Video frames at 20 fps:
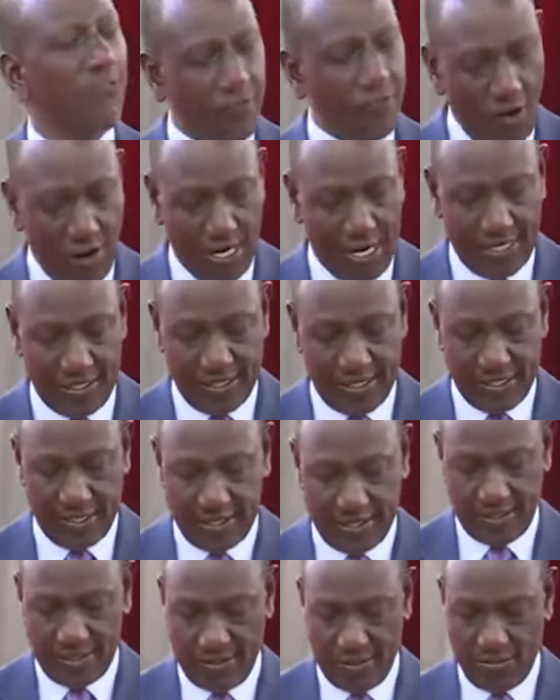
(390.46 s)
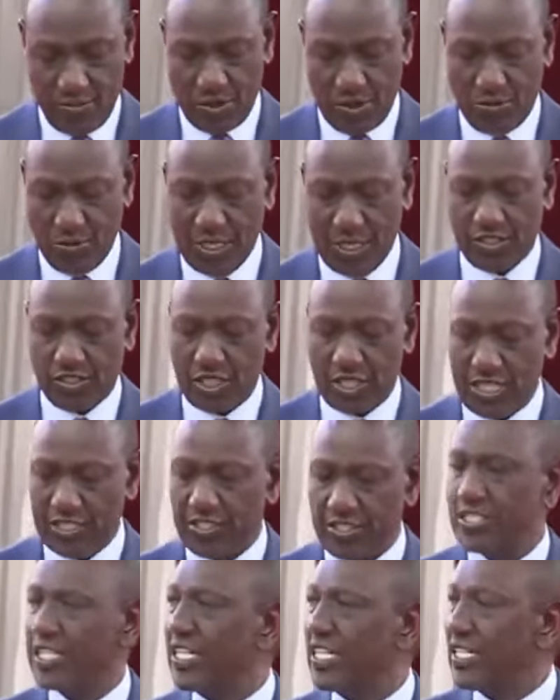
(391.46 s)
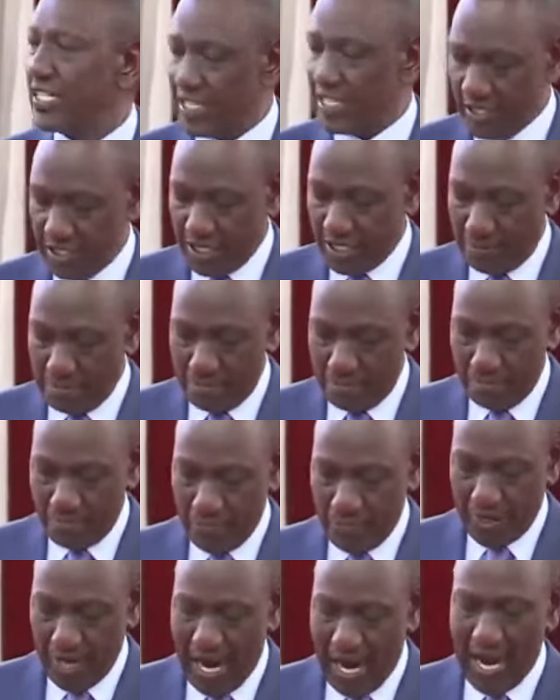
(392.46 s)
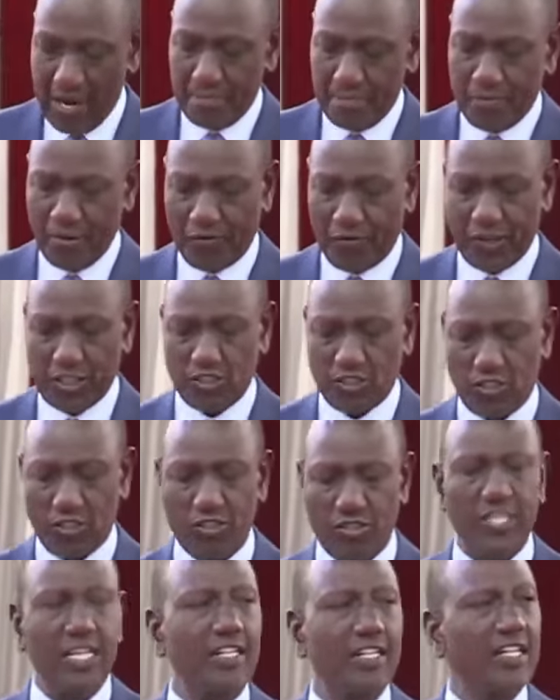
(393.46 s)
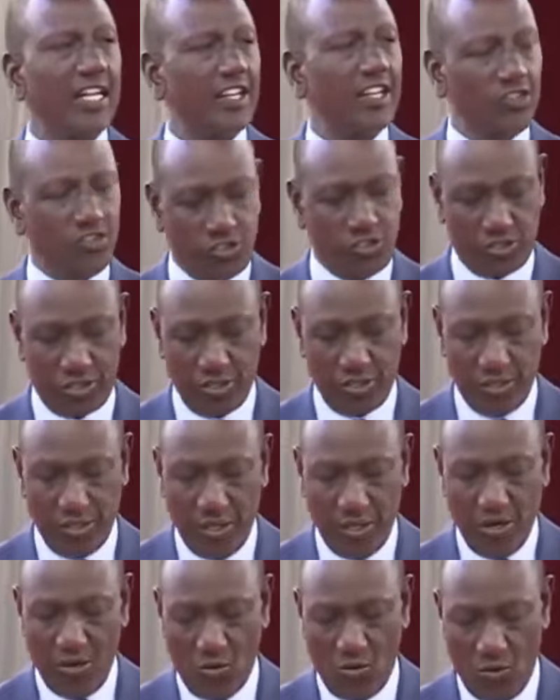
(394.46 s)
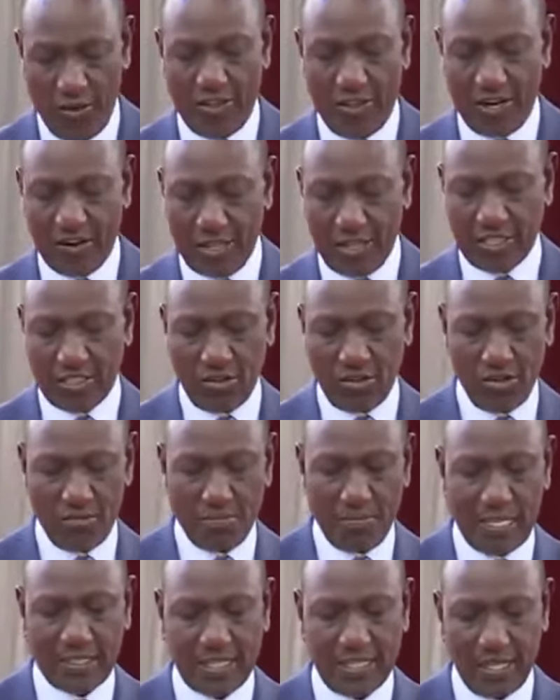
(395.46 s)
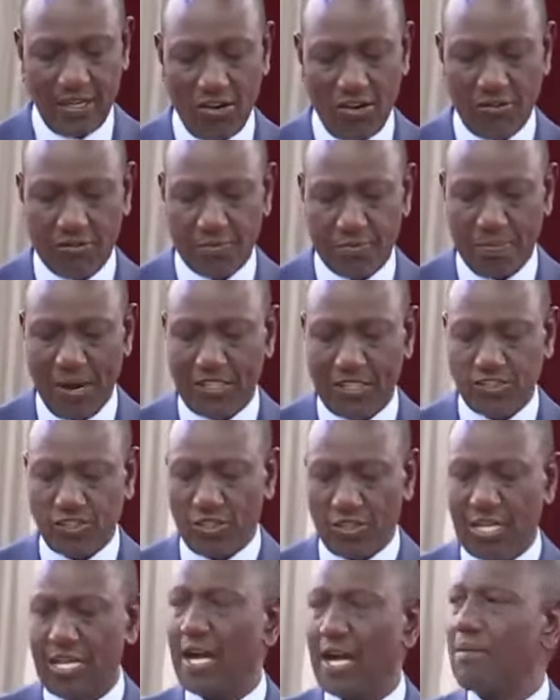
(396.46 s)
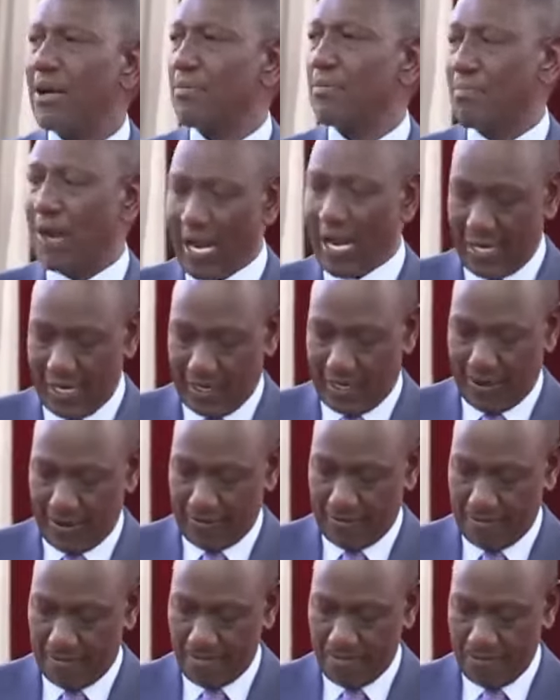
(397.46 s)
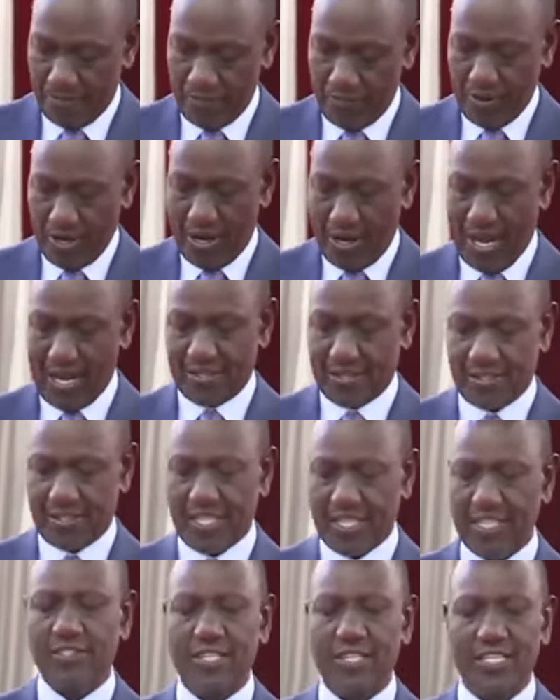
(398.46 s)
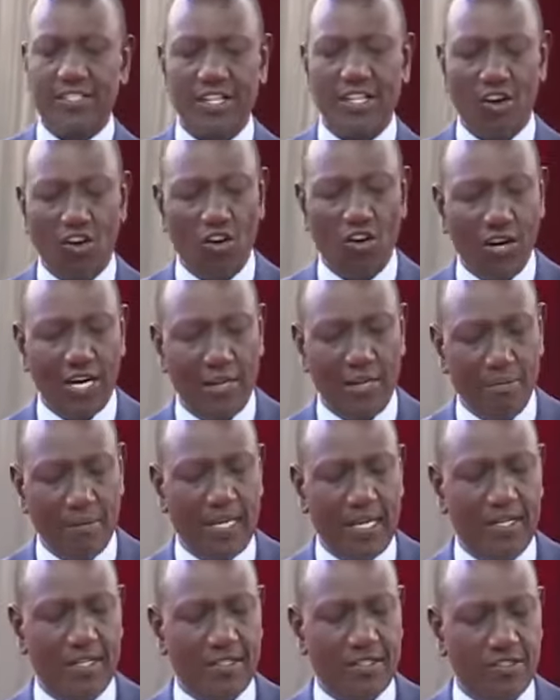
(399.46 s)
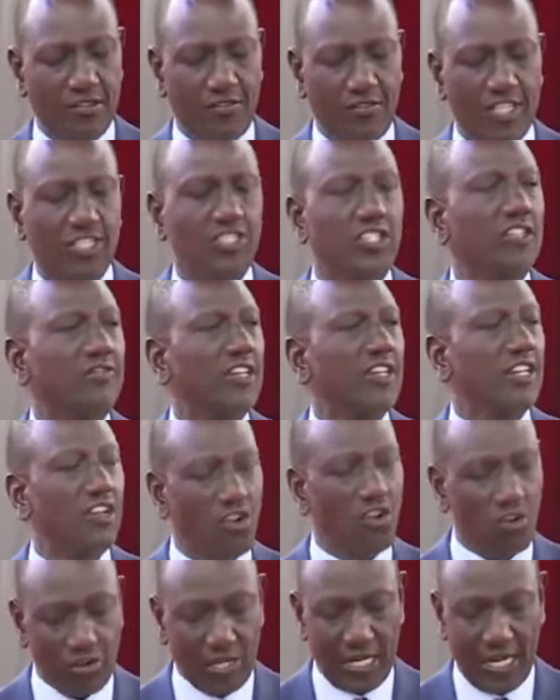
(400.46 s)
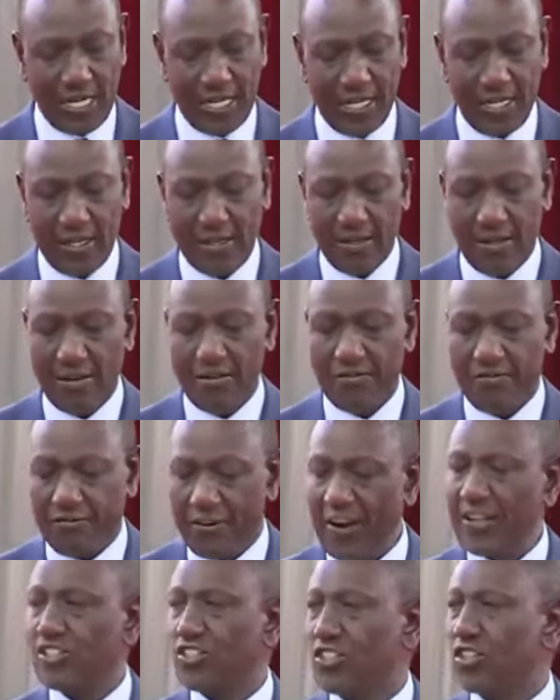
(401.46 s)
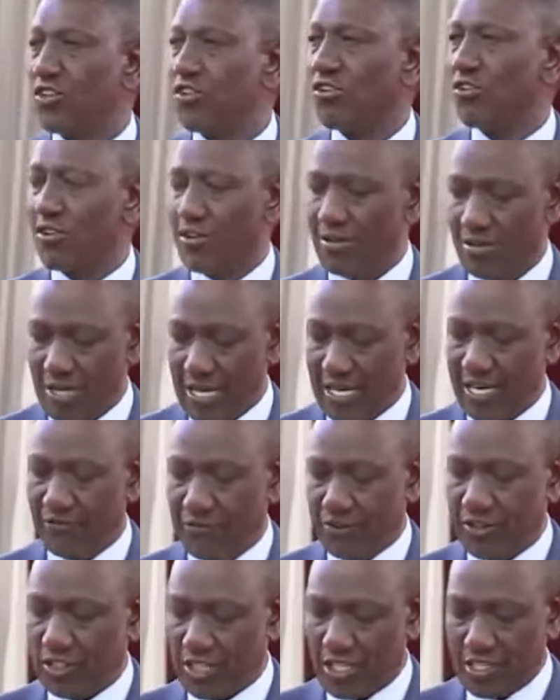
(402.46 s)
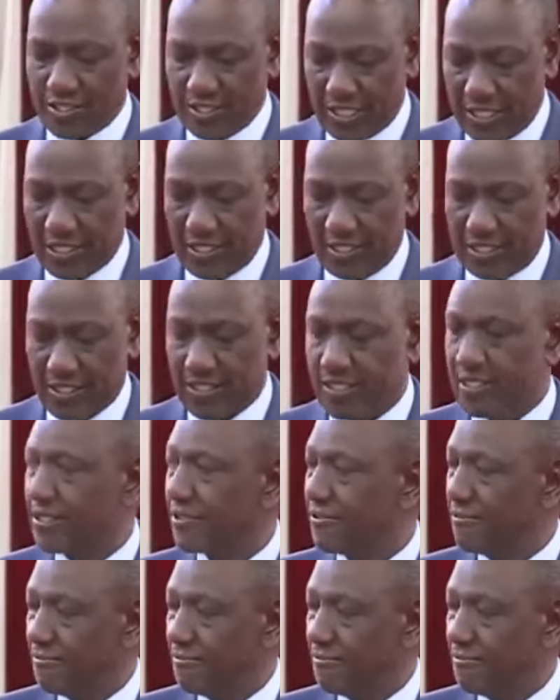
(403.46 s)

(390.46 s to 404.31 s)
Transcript: of focus with which its leadership and professionals engage with the critical matter of spatial and urban planning, as this is the only means of achieving orderly functional, and efficient cities.